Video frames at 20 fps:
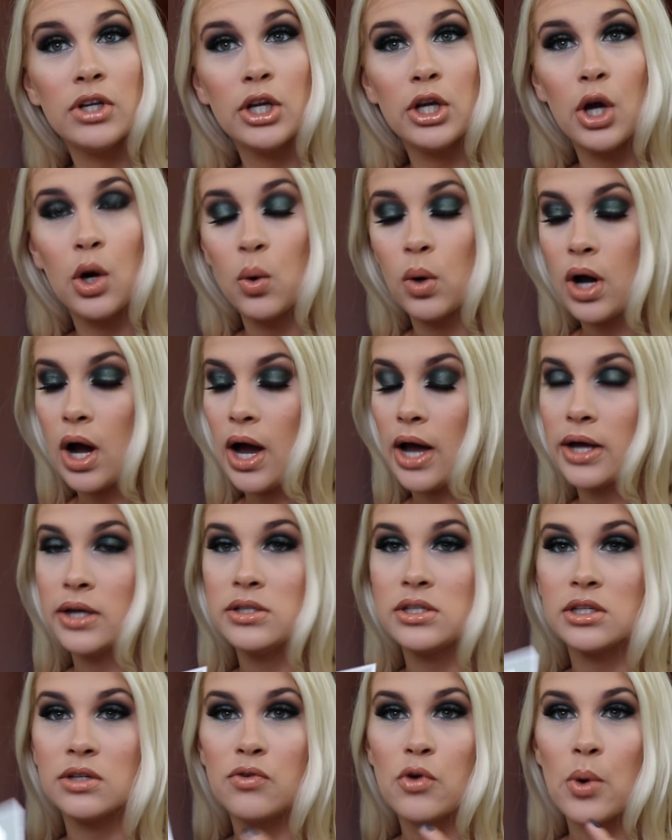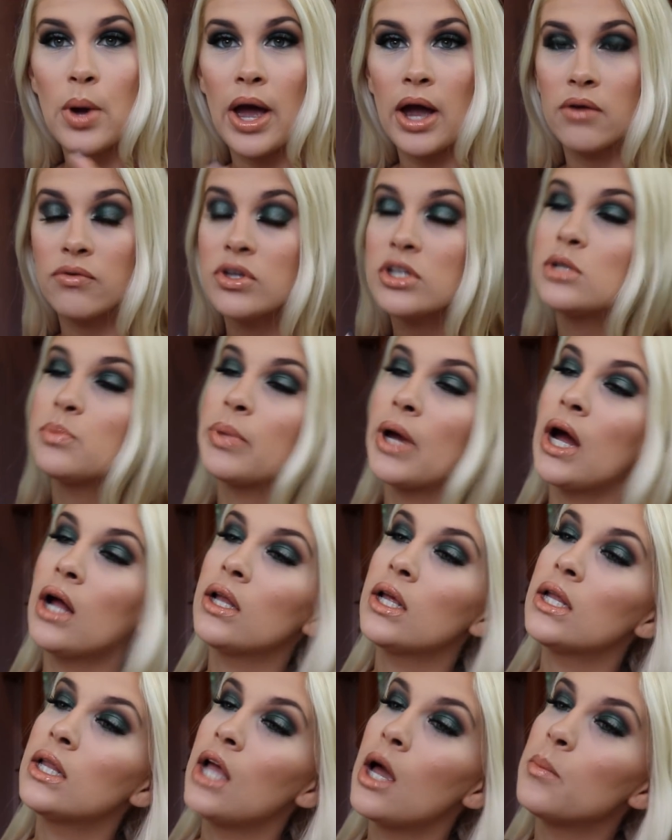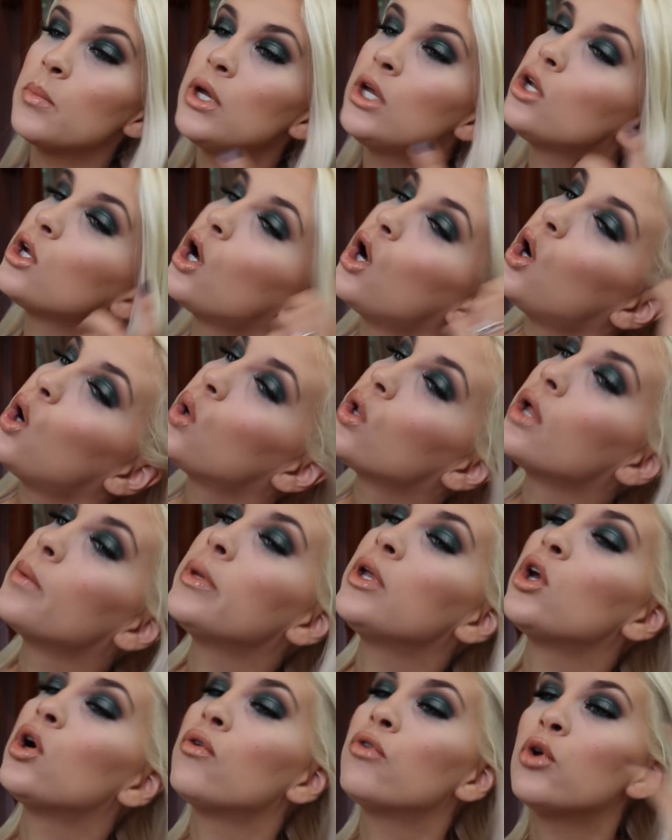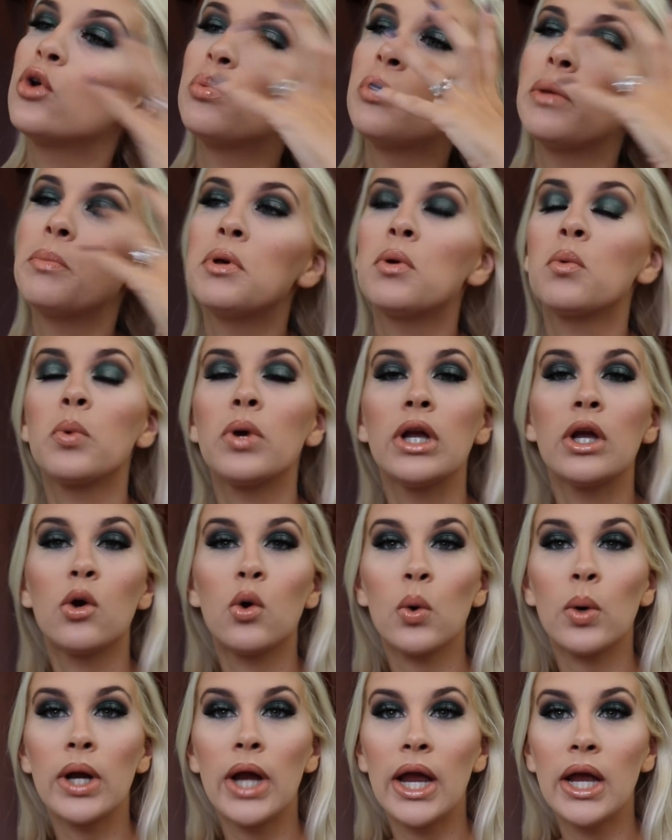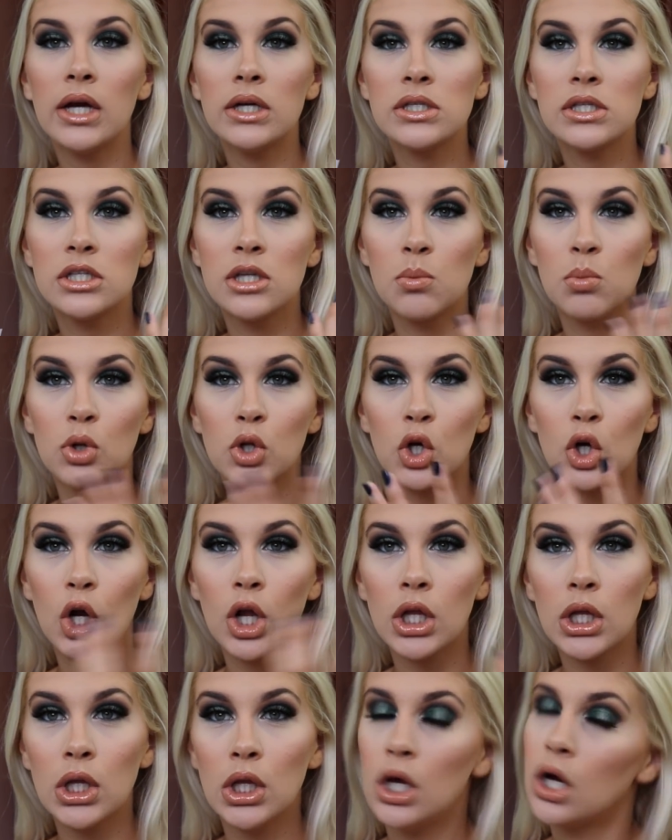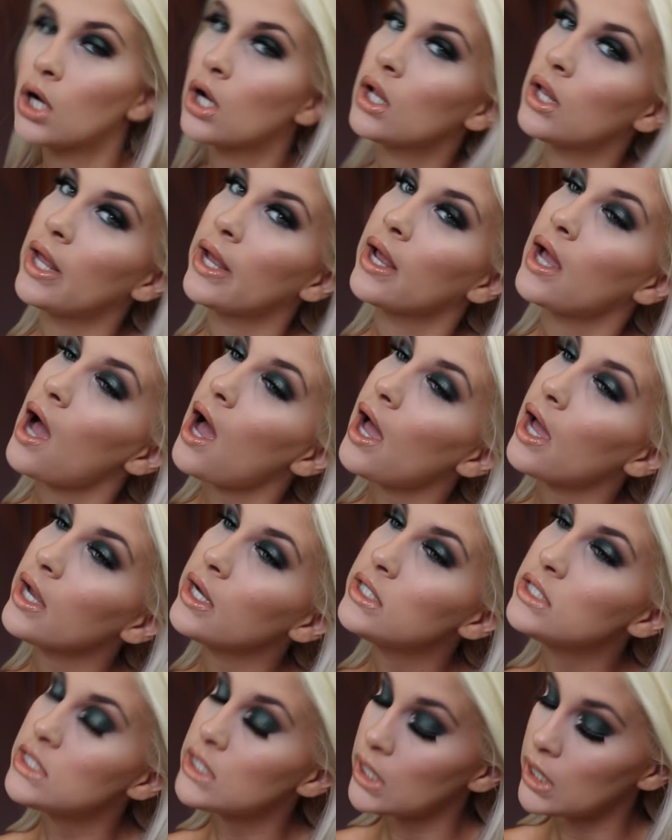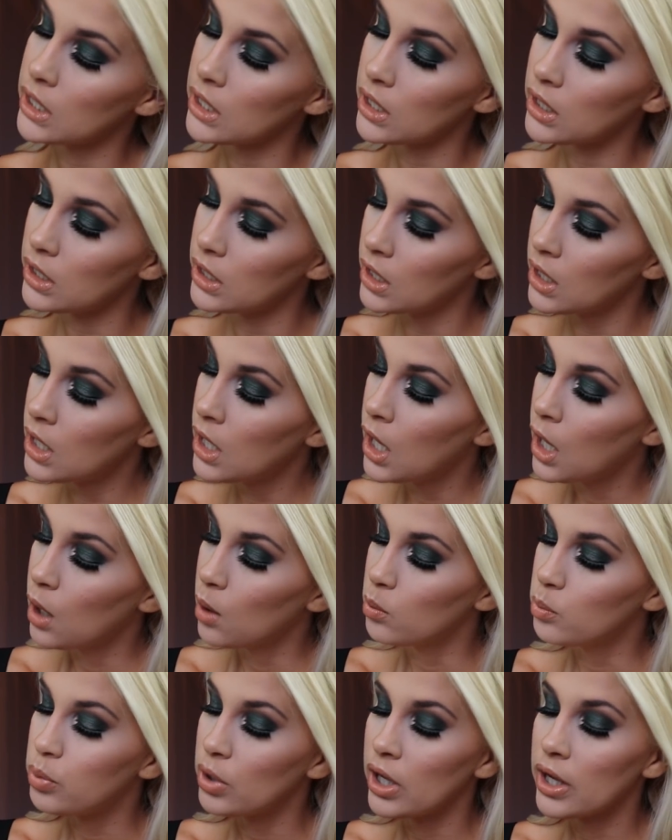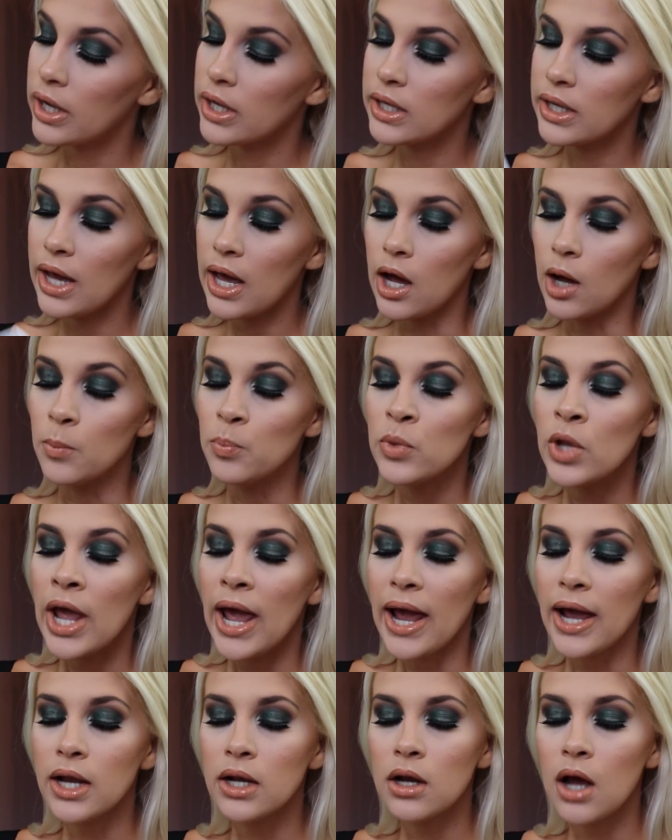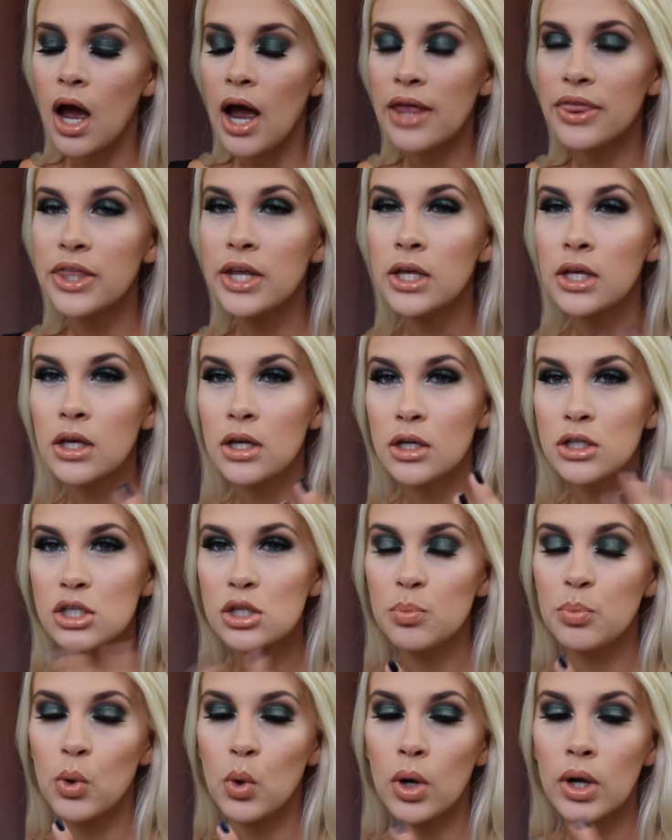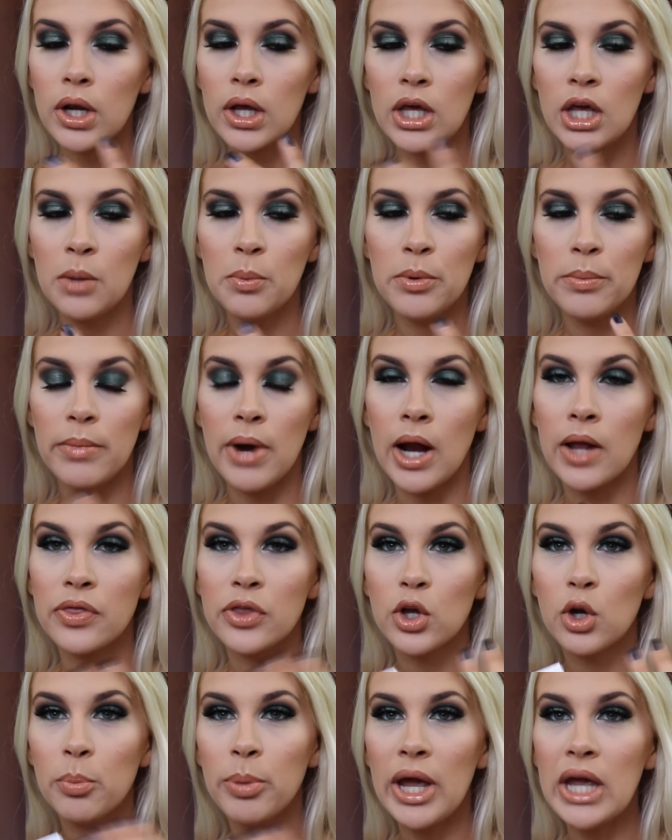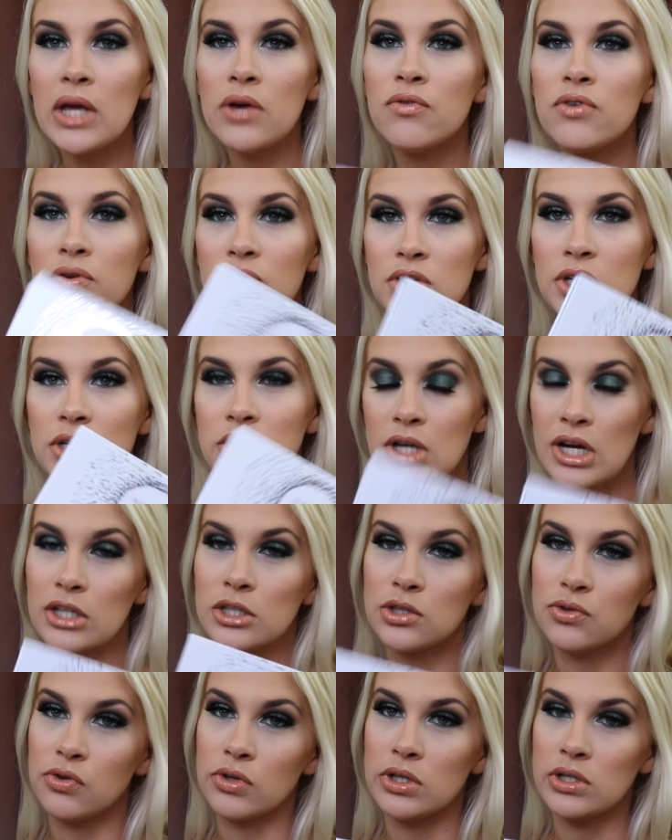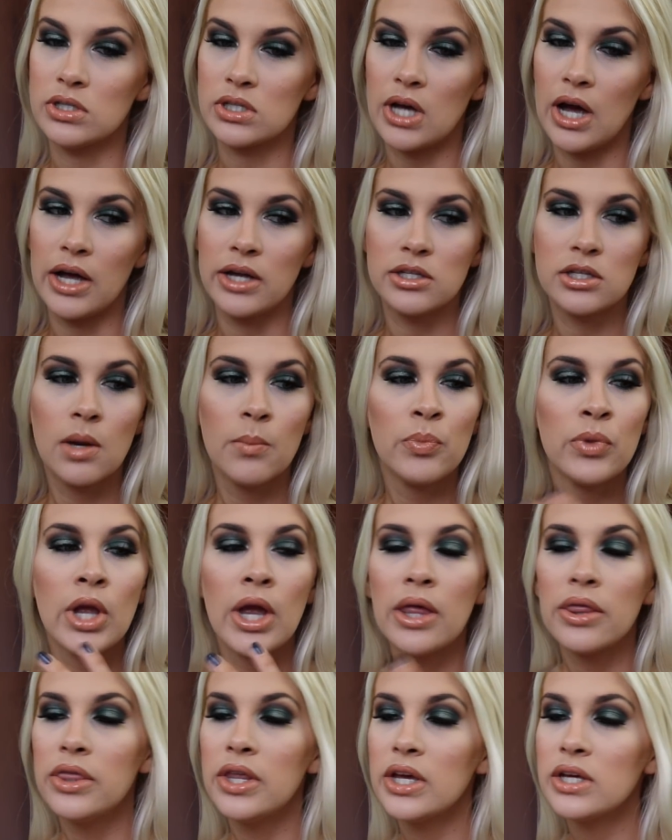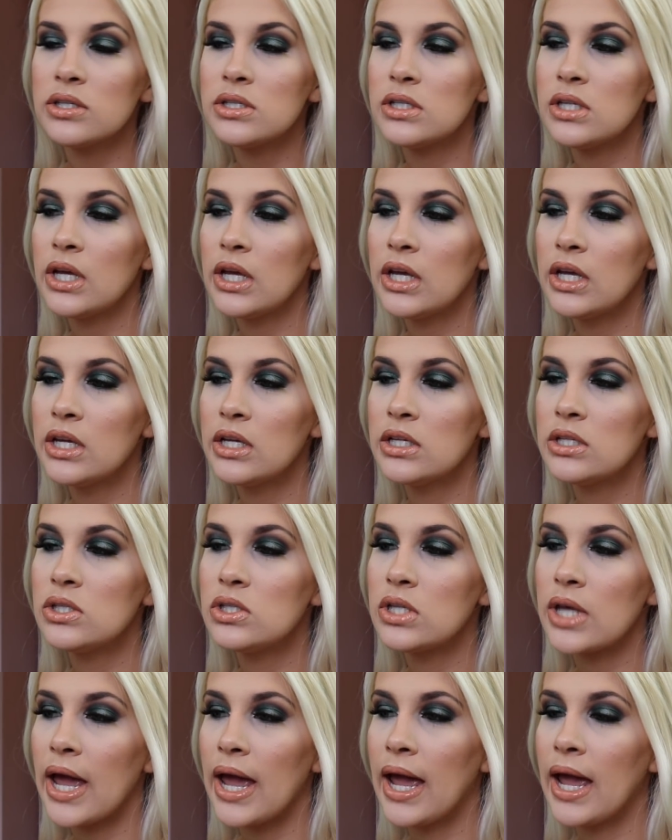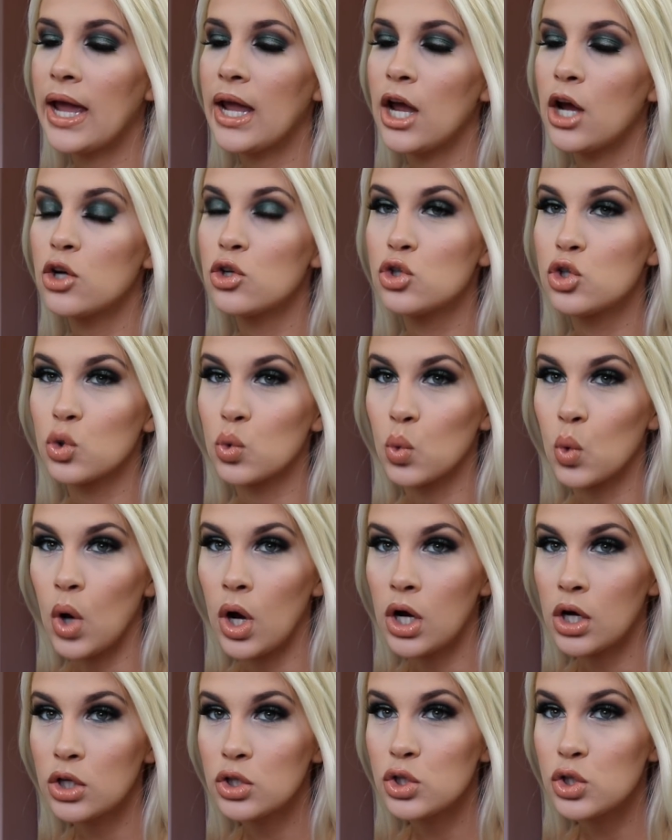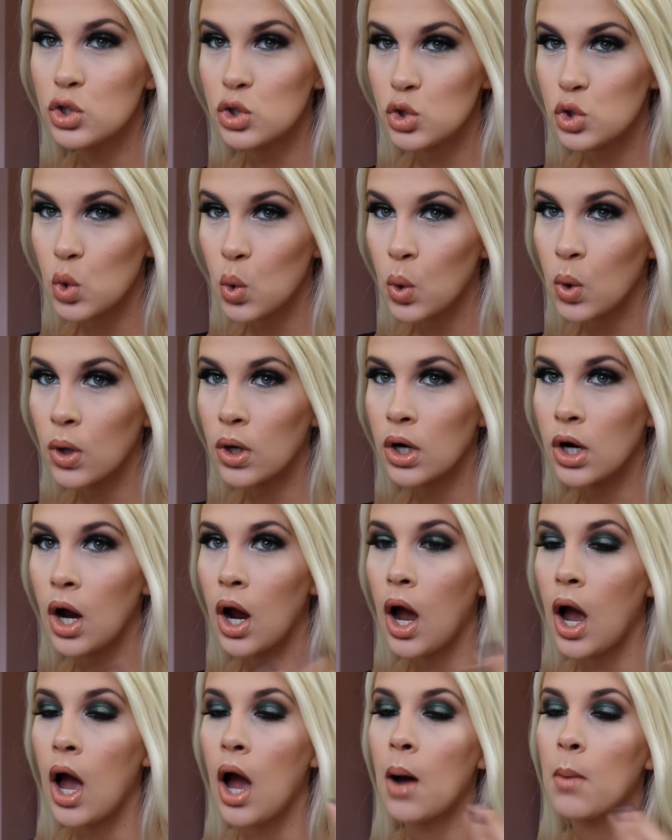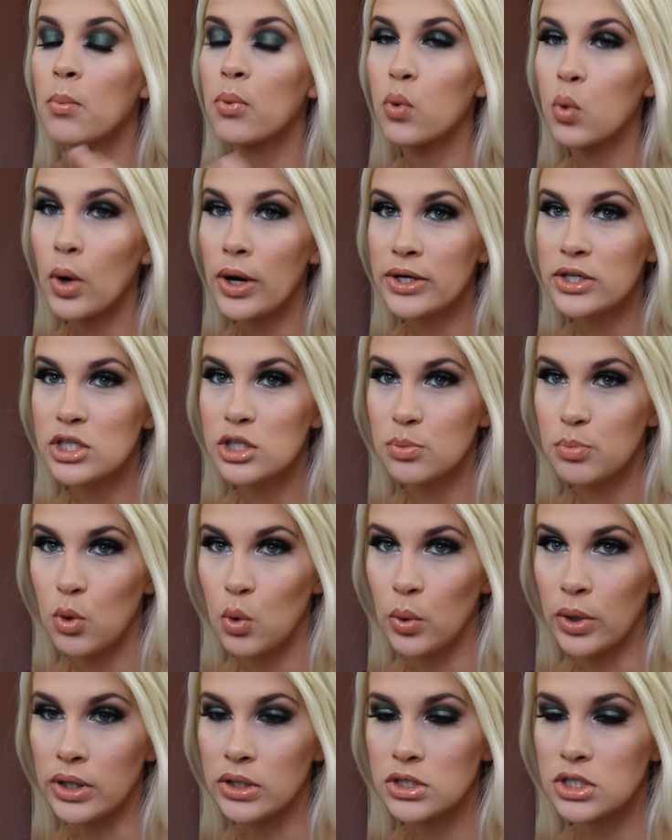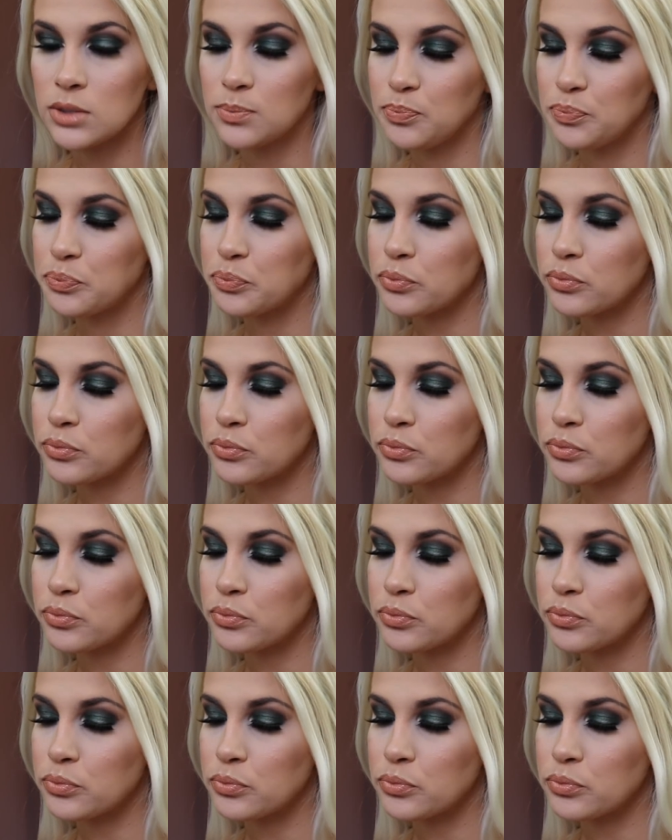video, guys, and if you have this palette, let me know. Let me know if you would maybe recreate a similar look like I did. But yeah, and I think it's important to keep in mind, you're paying $15 for this, guys. This is a drugstore price point.